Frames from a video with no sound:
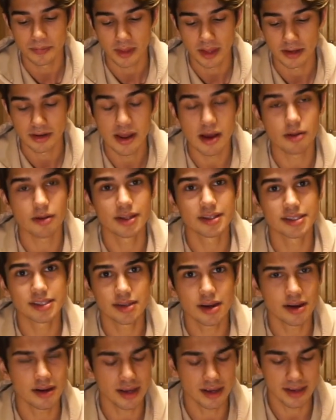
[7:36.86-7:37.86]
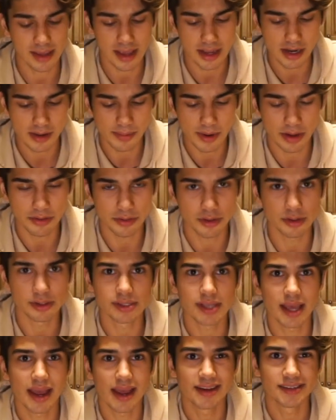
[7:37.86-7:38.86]
Now let's talk again about
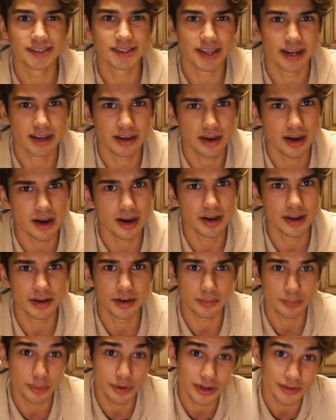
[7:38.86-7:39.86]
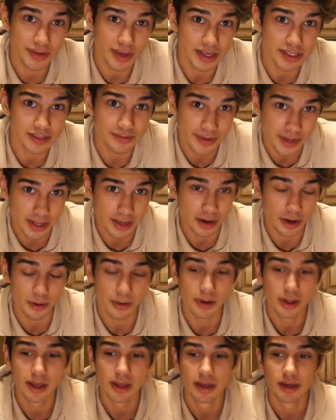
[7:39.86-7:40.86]
those ants that I caught in a previous video.
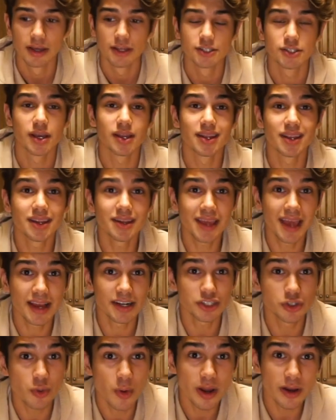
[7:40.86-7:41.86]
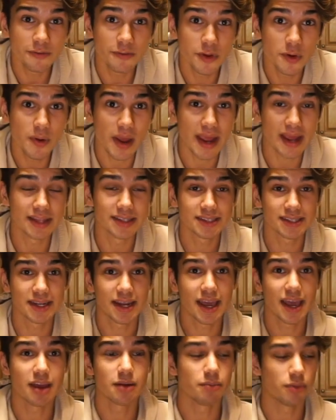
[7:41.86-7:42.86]
So I did catch quite a few ants, and I
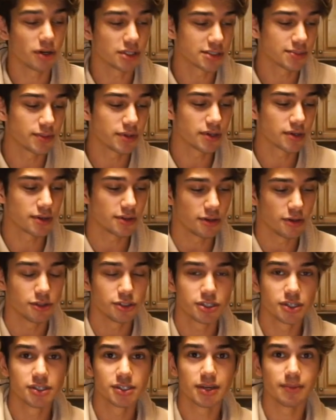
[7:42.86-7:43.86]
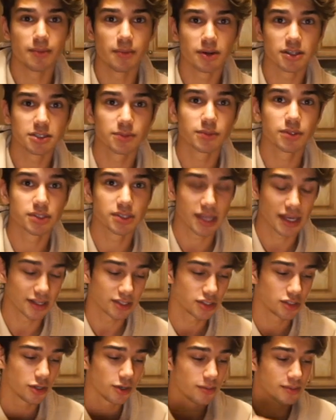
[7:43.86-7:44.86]
had multiple enclosures and multiple
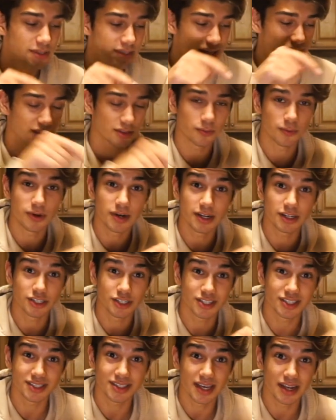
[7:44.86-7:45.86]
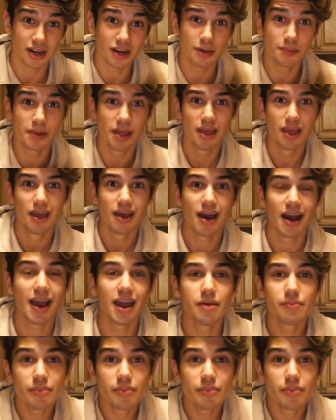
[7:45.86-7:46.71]
test tubes like the one I just set up. I had